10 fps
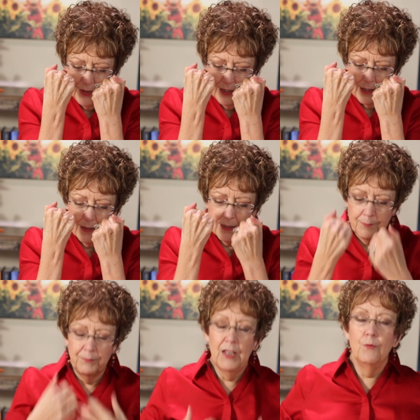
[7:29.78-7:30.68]

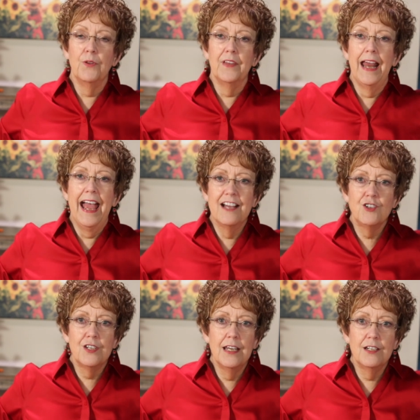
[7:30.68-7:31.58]
this, with an
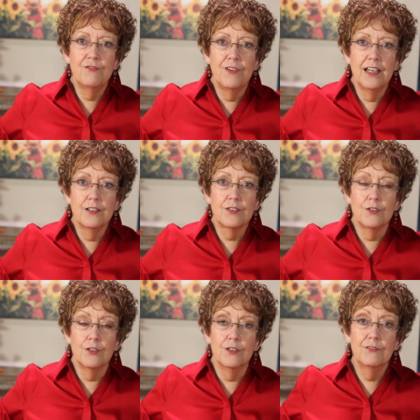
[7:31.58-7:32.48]
agitated vagus
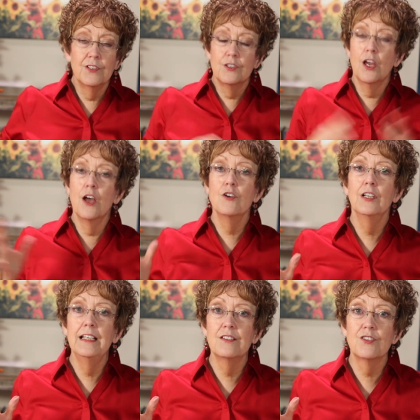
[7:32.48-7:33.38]
nerve,
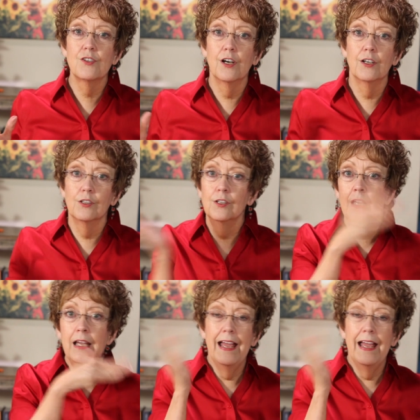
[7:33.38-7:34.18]
totally in startle,